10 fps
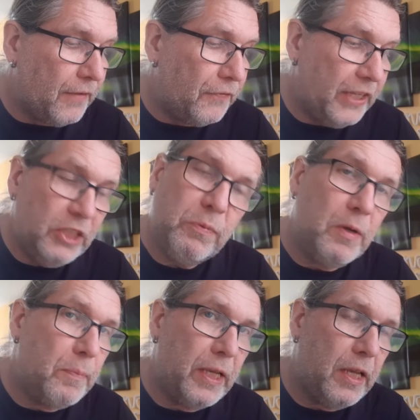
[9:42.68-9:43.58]
Things
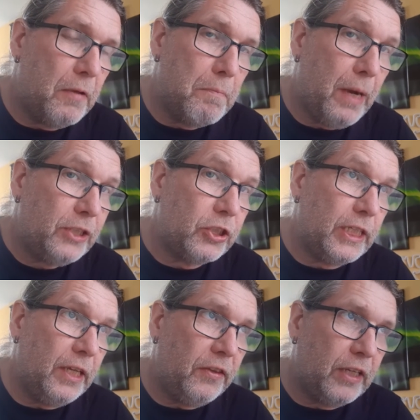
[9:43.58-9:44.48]
will be much
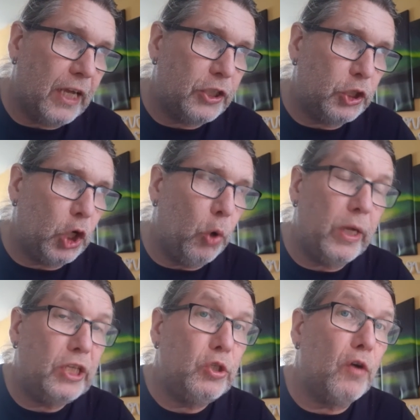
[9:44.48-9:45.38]
easier to go
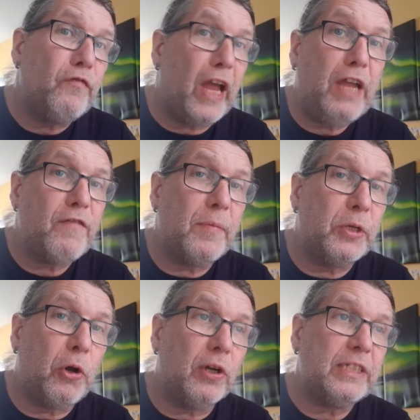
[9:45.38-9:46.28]
in your favor,
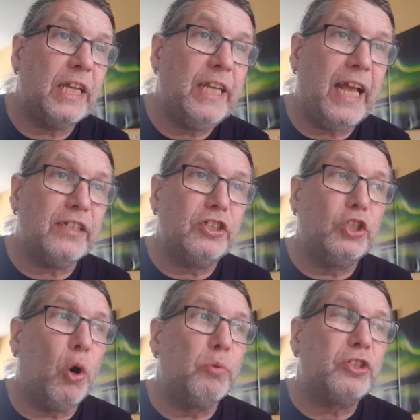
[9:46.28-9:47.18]
because then there's
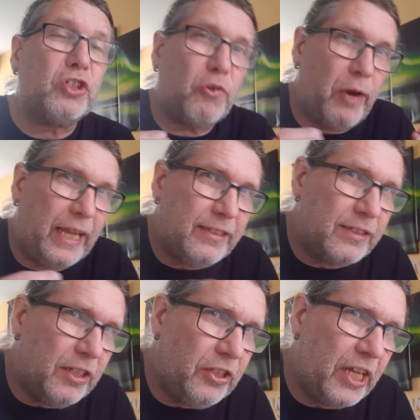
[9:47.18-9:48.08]
no
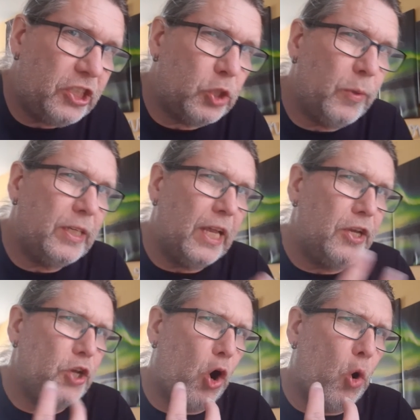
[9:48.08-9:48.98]
stress attached to it and